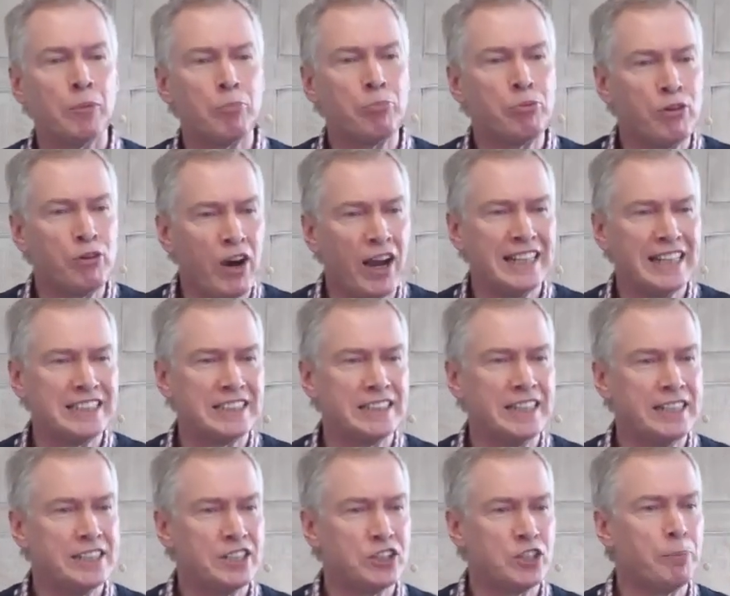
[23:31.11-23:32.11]
and a
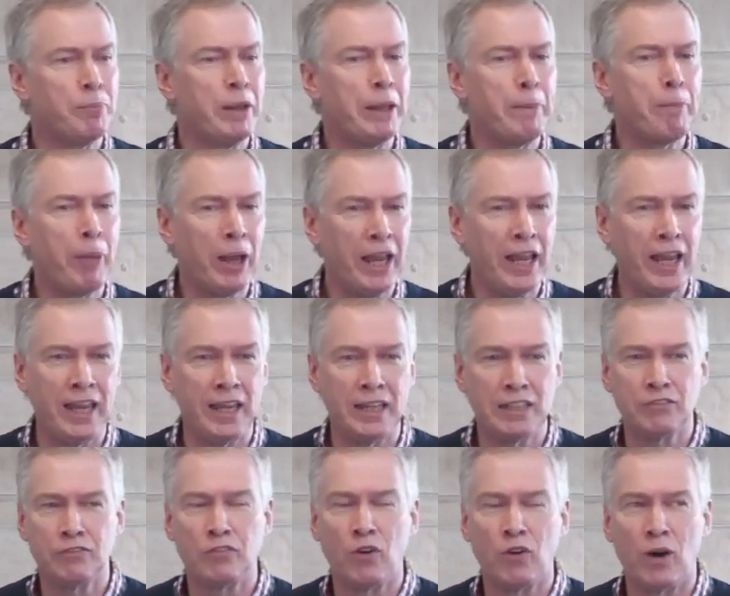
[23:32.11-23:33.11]
price needs to be
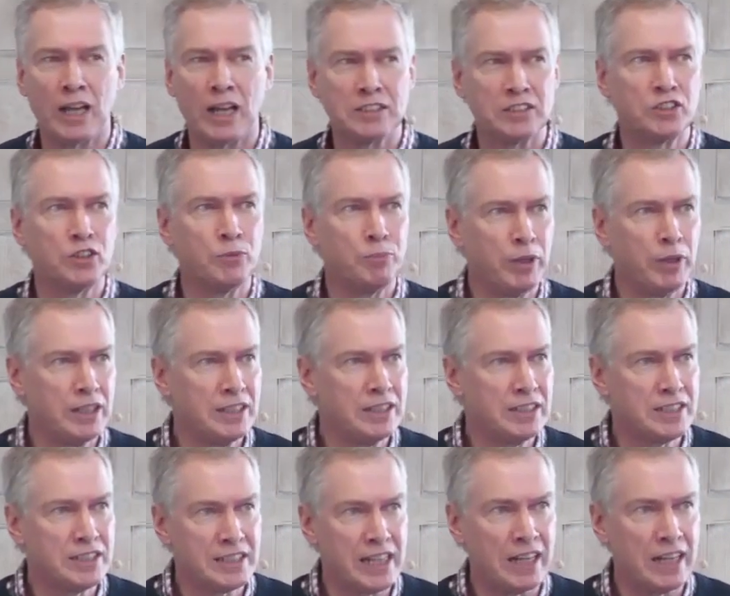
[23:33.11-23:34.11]
paid for us to
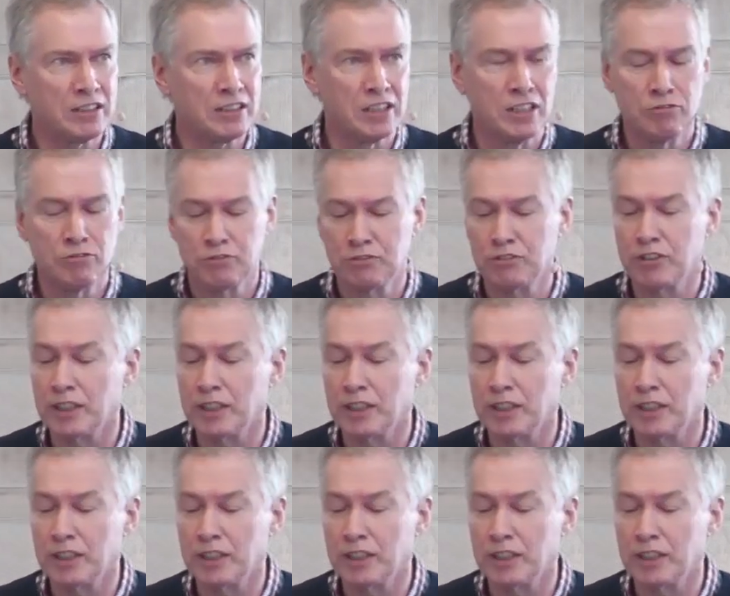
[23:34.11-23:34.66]
be set